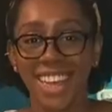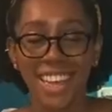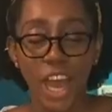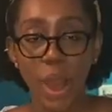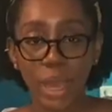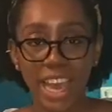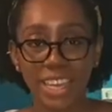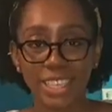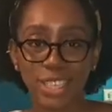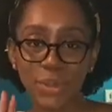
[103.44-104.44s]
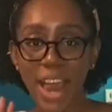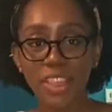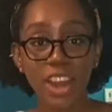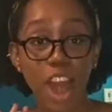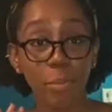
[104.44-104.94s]
Okay, so now that
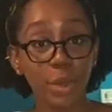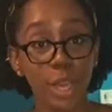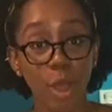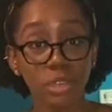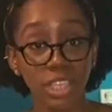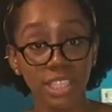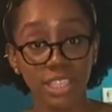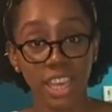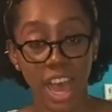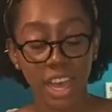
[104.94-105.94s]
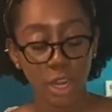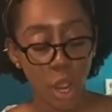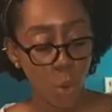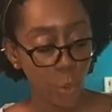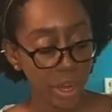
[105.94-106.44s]
our brioche is cut,
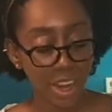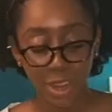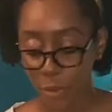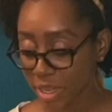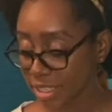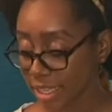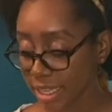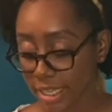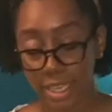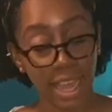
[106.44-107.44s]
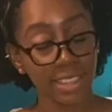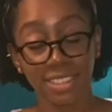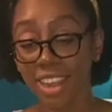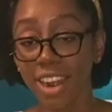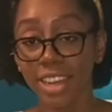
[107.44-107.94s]
we are going to get
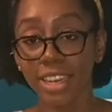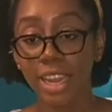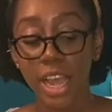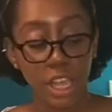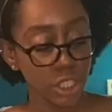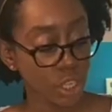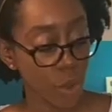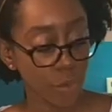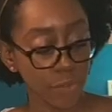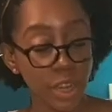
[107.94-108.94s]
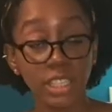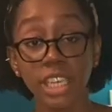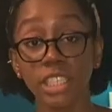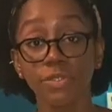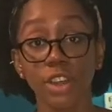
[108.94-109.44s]
started. So first things
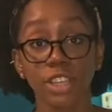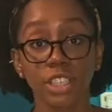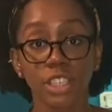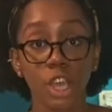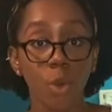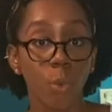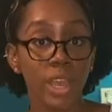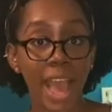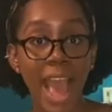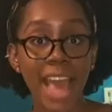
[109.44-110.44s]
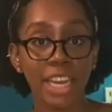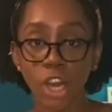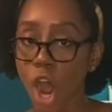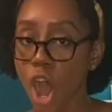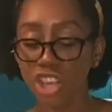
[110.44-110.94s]
first, we add in
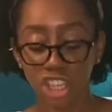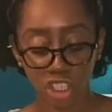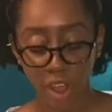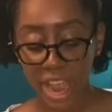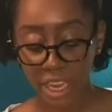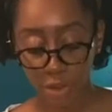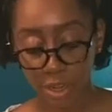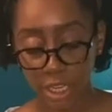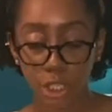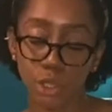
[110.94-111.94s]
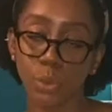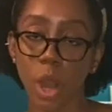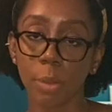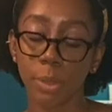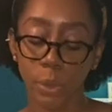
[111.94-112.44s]
all the dry ingredients to our
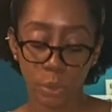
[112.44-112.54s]
bowl.